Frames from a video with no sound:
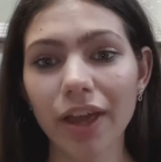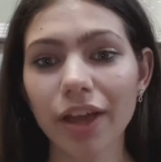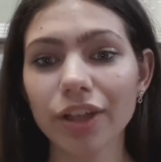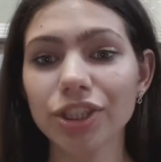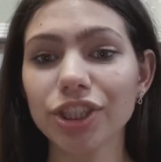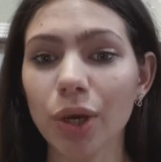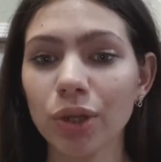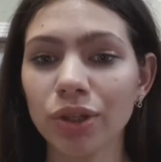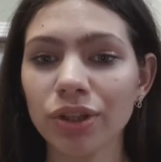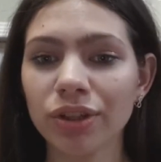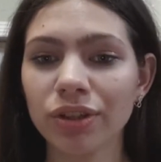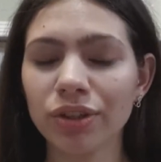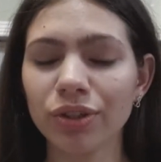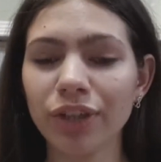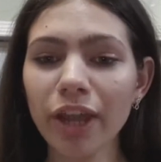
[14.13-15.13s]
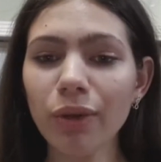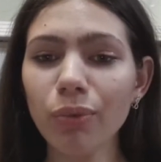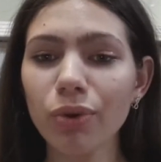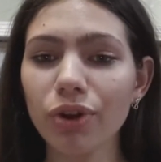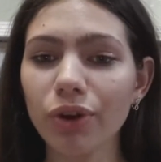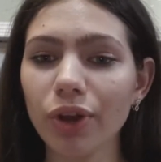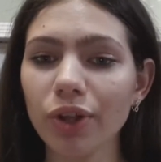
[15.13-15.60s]
So today
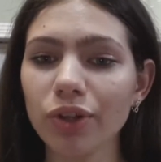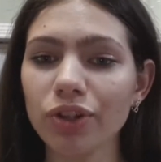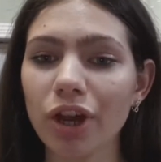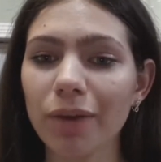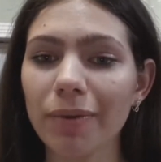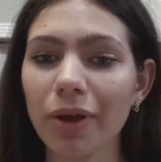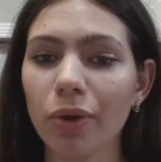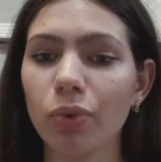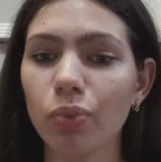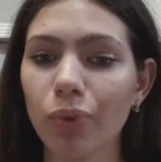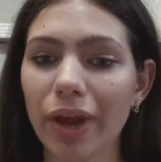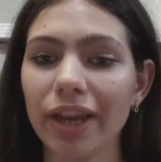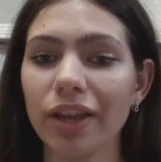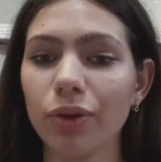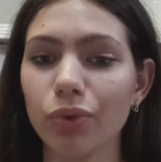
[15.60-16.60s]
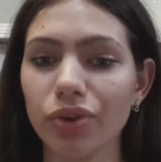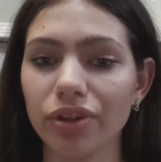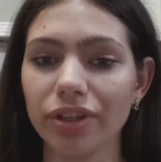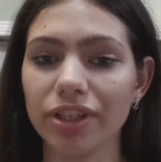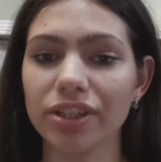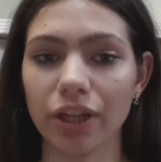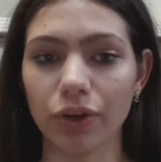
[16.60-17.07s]
we're going to talk about writing
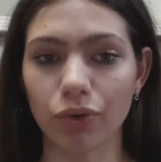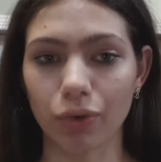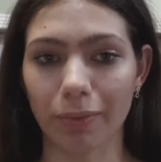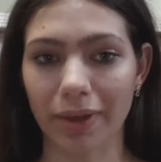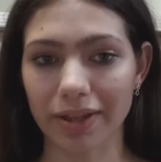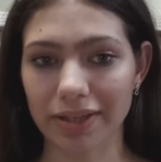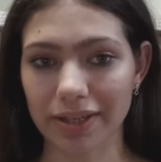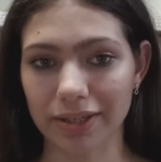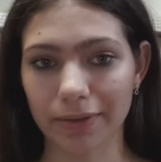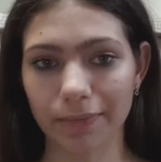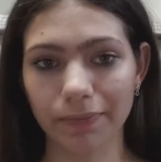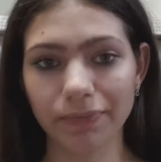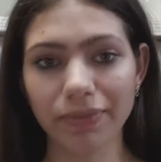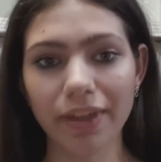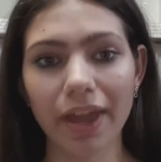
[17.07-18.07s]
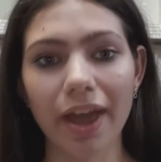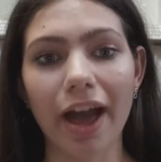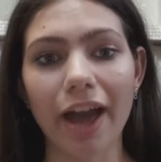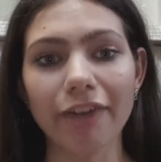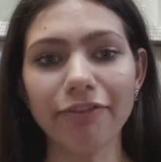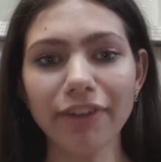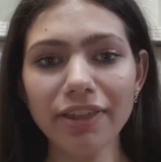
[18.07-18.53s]
realistic romances.
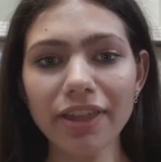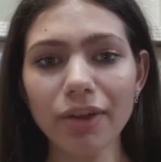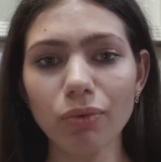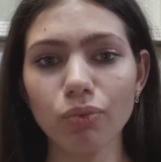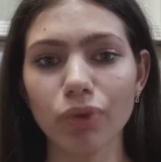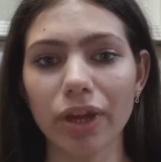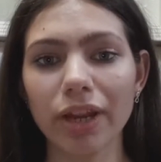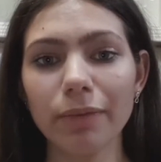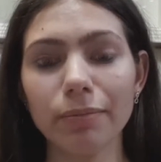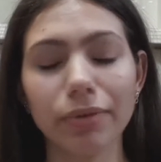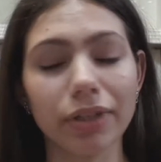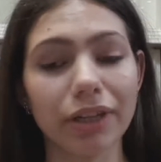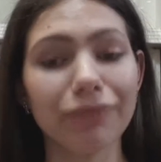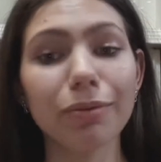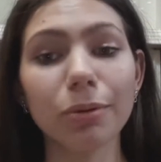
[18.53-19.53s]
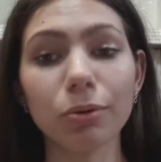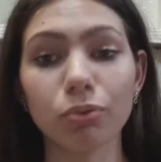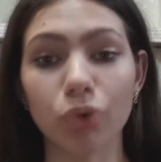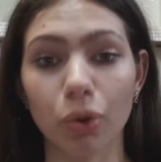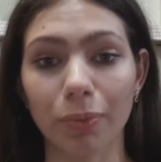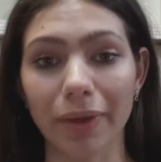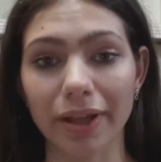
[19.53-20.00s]
I find that writing believable
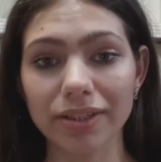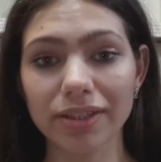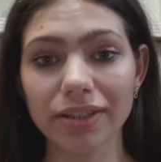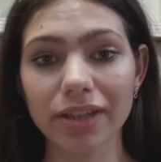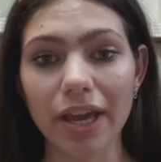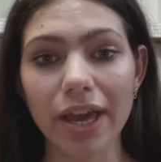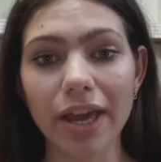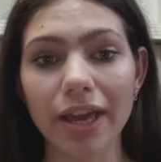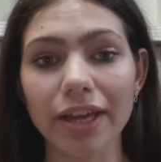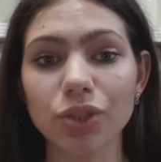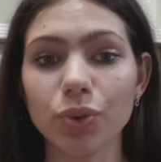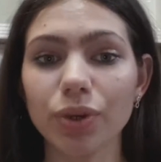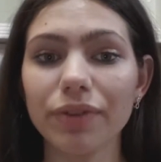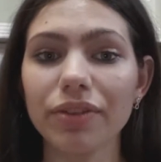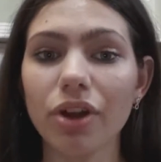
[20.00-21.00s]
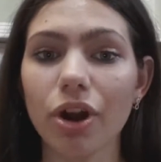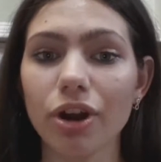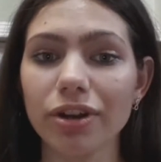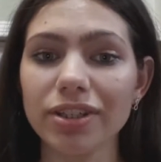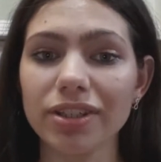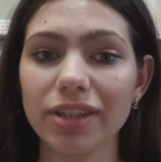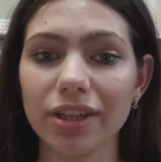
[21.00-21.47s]
romance is one of the
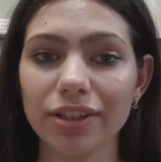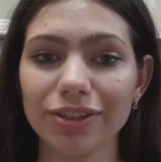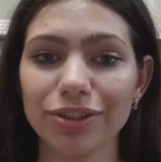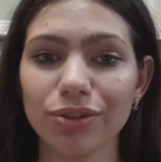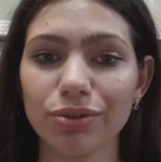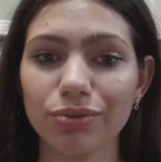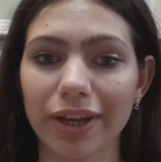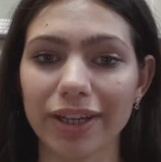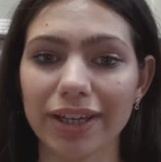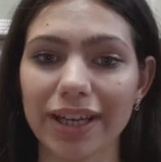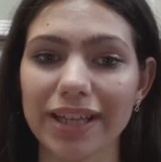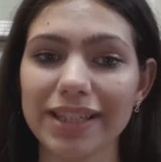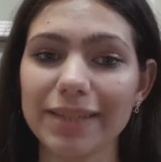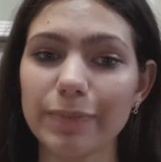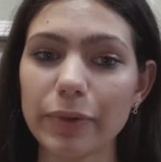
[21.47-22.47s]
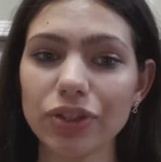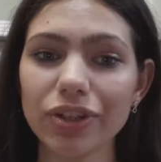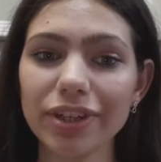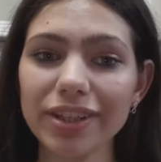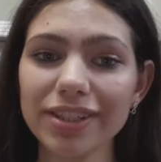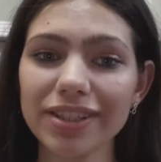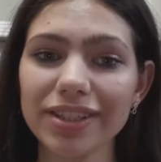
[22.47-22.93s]
hardest things to write,
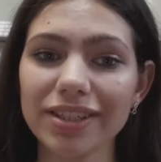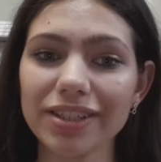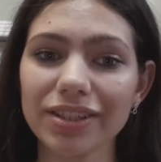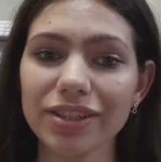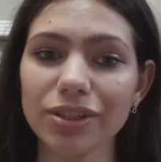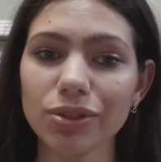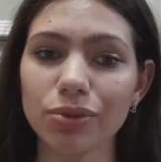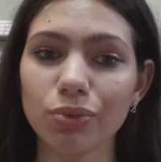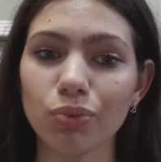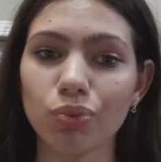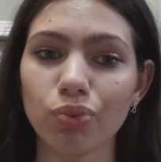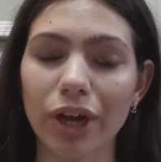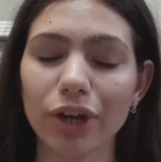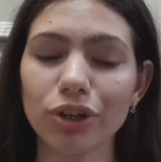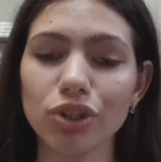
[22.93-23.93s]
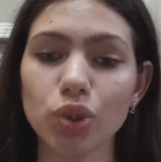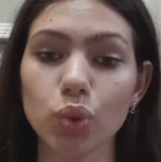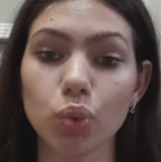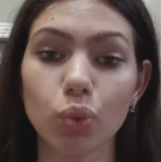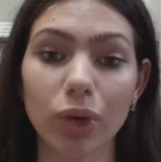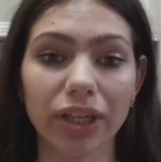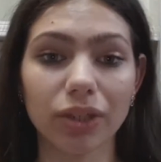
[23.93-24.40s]
especially since writers
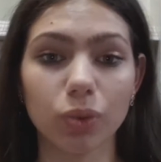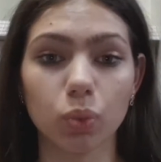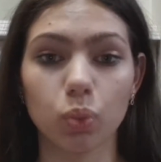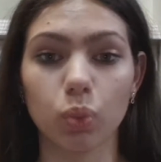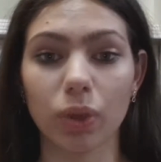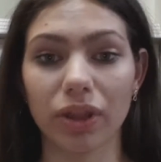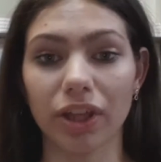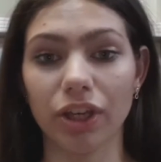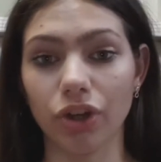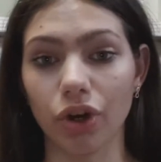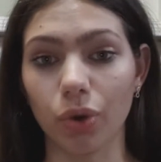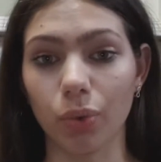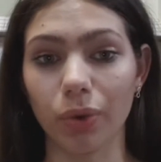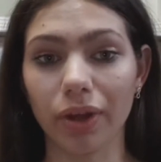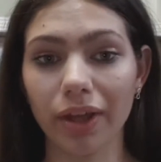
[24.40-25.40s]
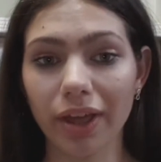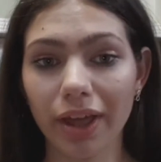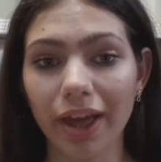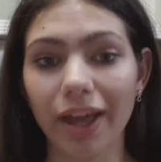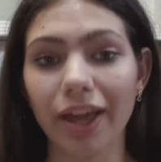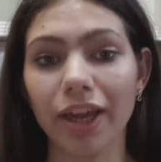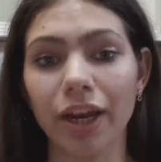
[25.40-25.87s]
write what they know.
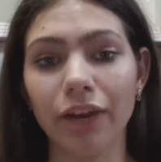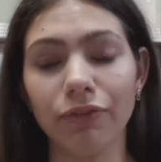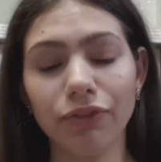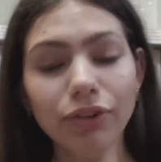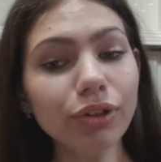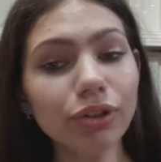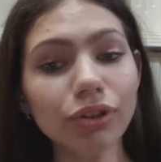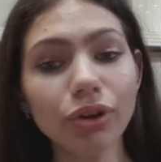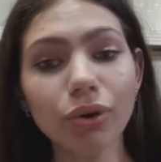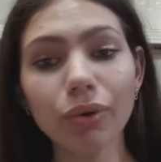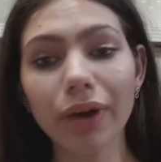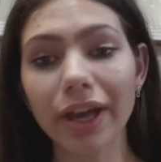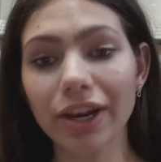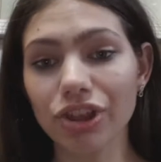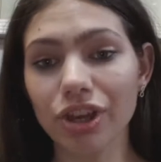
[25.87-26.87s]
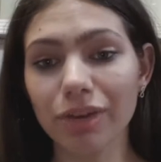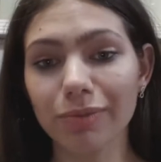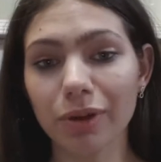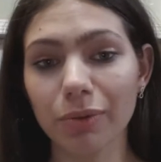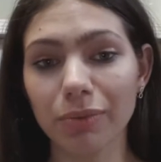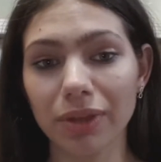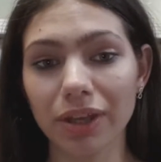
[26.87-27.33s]
And if you don't know anything
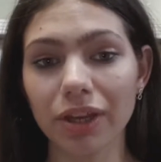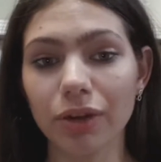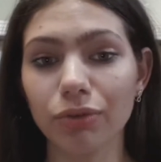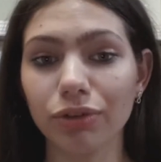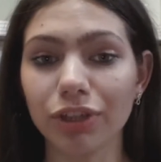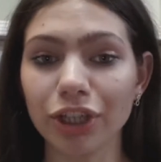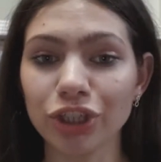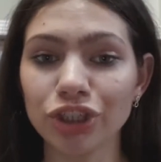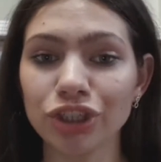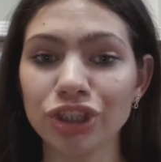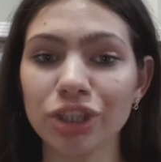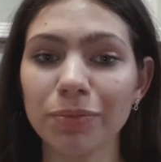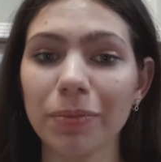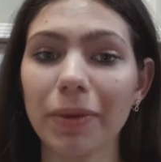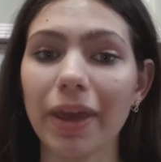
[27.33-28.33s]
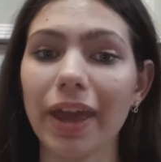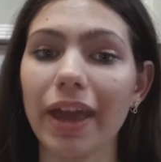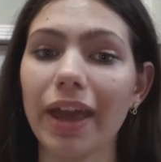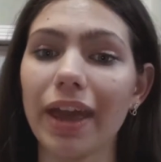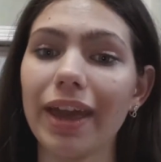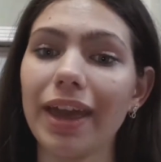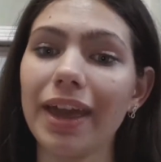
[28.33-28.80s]
about being in a relationship,
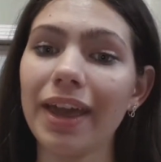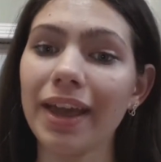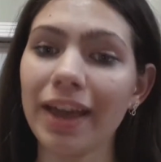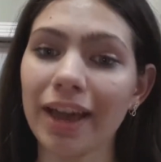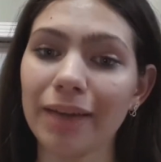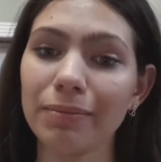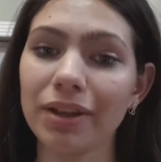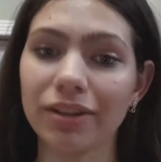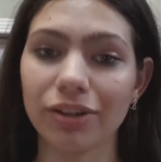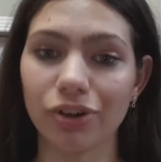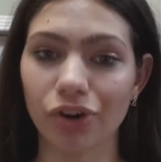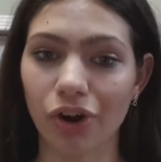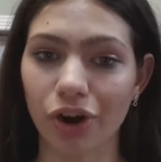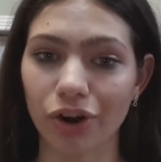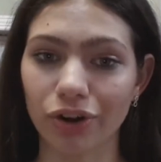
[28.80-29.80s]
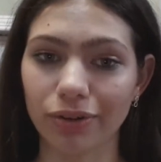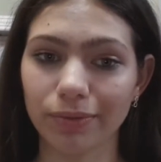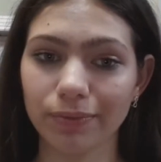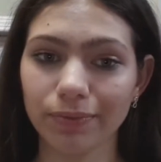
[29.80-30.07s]
it can be a little hard.